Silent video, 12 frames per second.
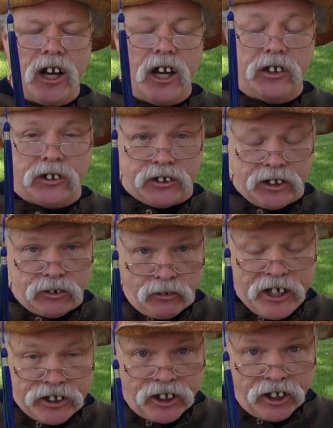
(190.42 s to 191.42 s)
is a
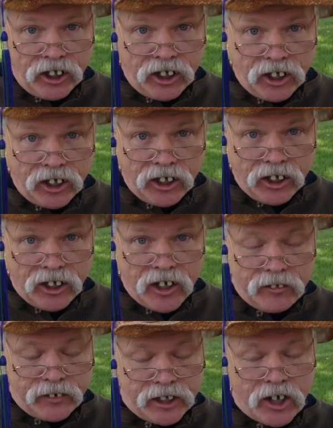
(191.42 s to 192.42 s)
situation,
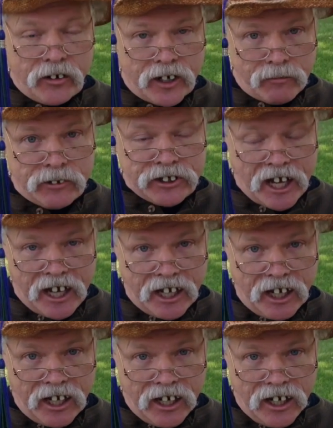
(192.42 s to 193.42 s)
if you know what I'm
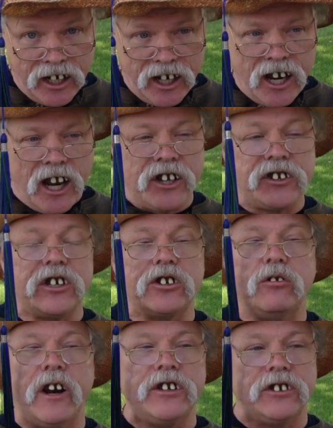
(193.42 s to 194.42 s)
saying. A
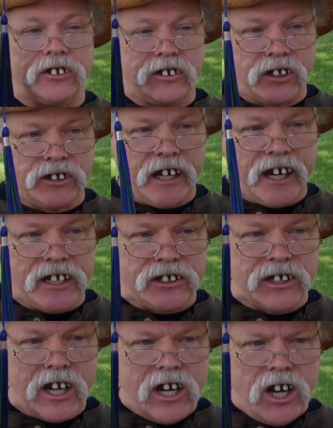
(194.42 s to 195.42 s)
situation such
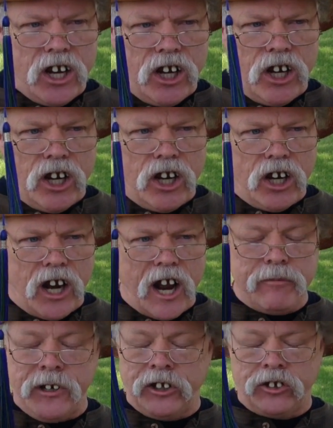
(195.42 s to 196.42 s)
as,
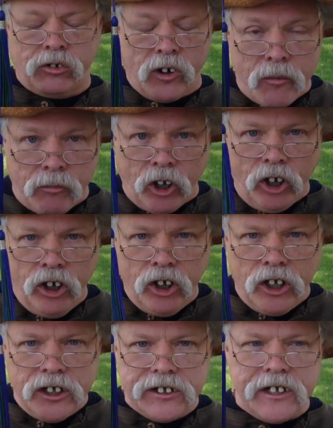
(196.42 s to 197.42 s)
I'm in trouble.
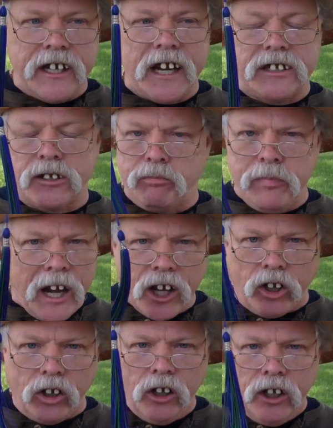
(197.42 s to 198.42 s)
See, as a
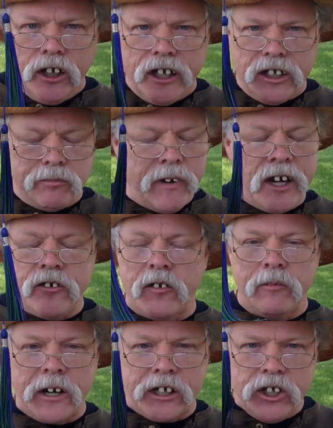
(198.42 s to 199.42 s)
pickle is made
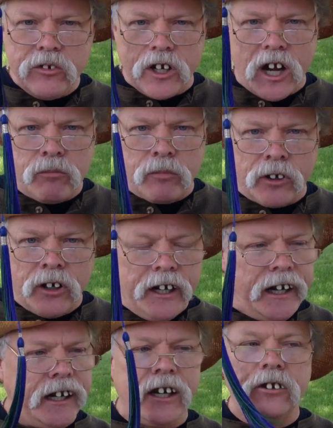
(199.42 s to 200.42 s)
from a cucumber
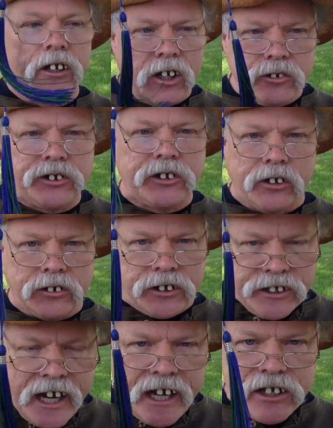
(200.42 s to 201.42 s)
and undergoes certain
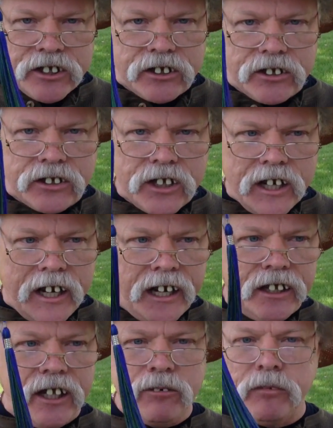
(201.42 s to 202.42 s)
changes
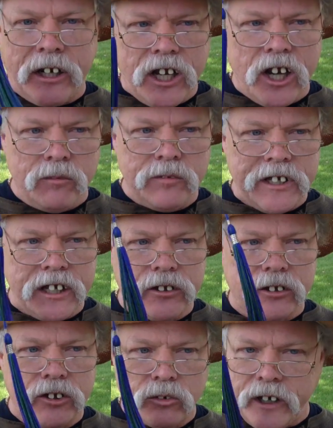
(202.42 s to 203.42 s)
and then becomes
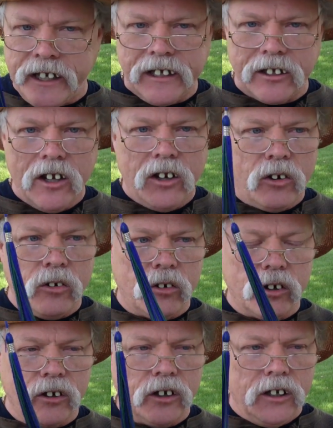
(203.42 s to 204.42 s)
either sweet
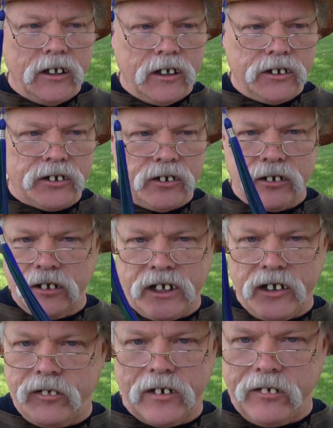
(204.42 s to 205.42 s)
or certain
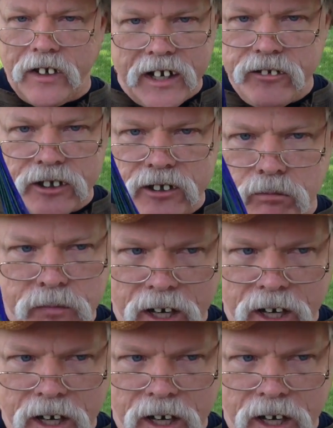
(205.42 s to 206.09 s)
different flavors of